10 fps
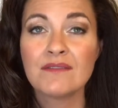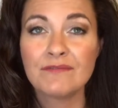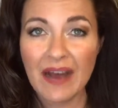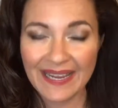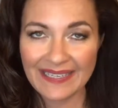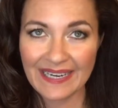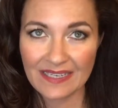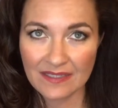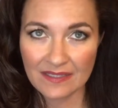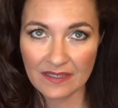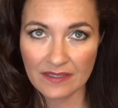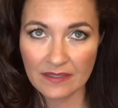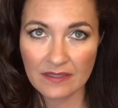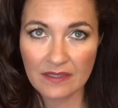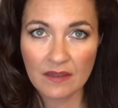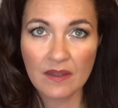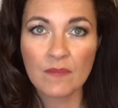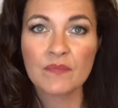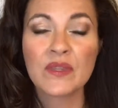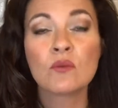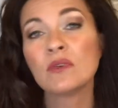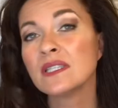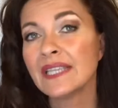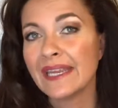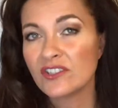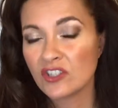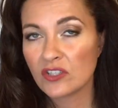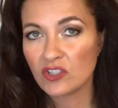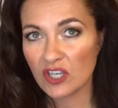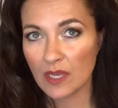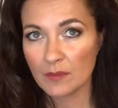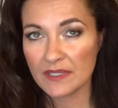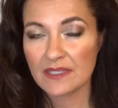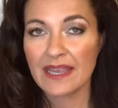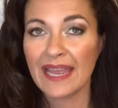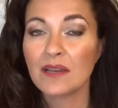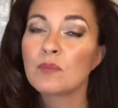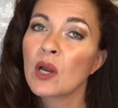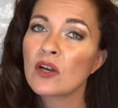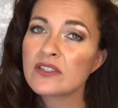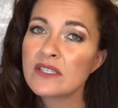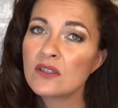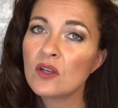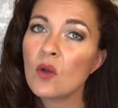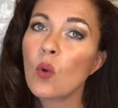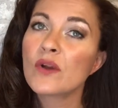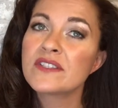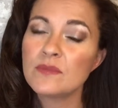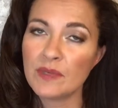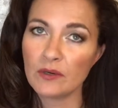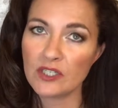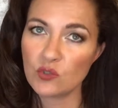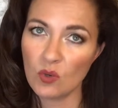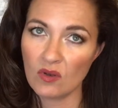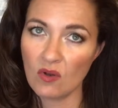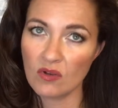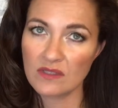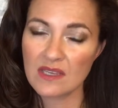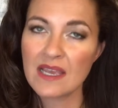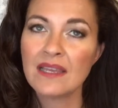finances, relationships, and personal or spiritual goals,